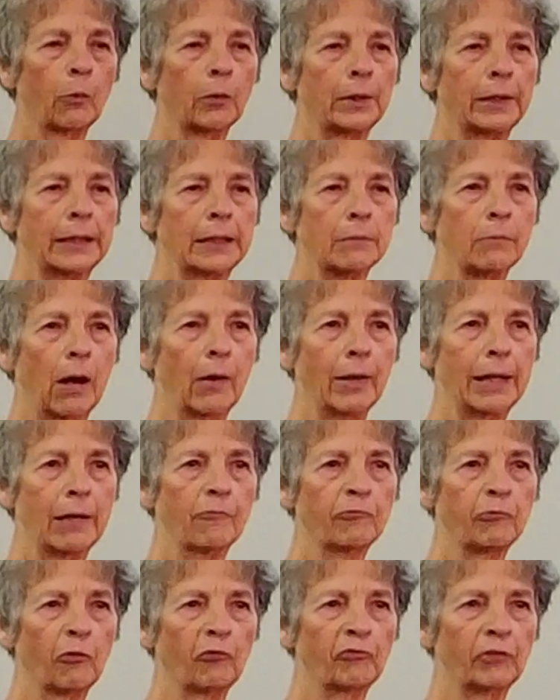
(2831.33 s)
worrying about him
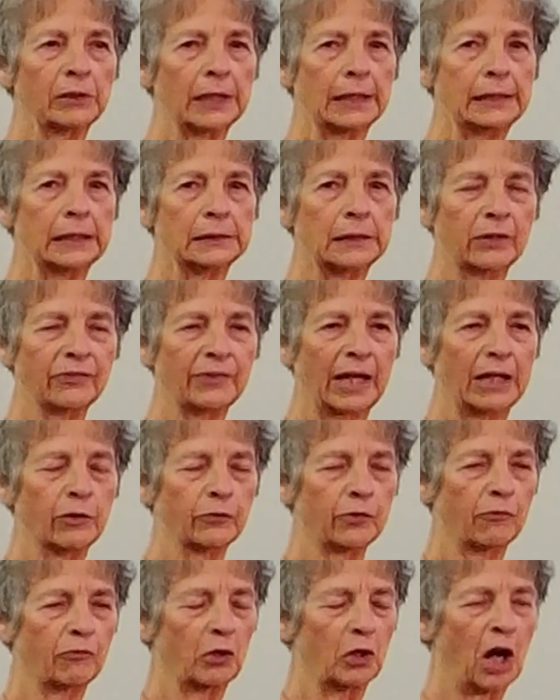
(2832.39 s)
fulfilling the desires
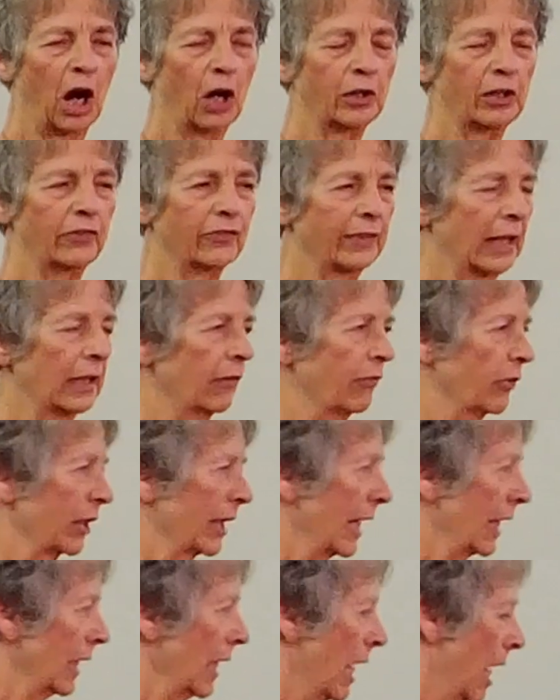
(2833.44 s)
of your heart. He said if you
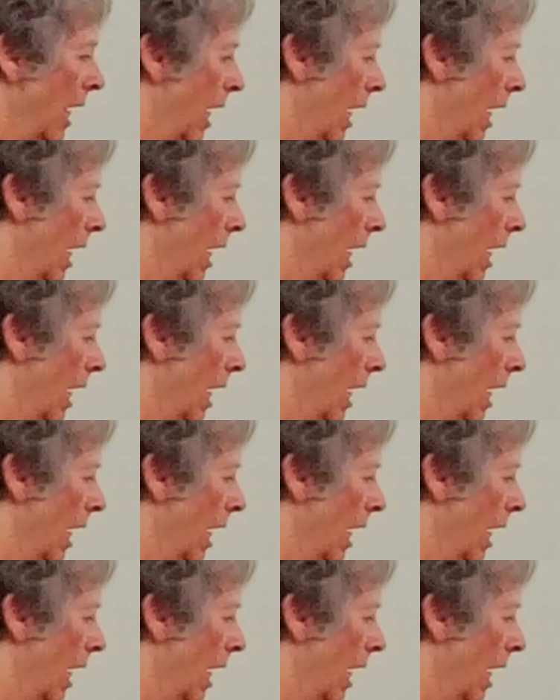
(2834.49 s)
get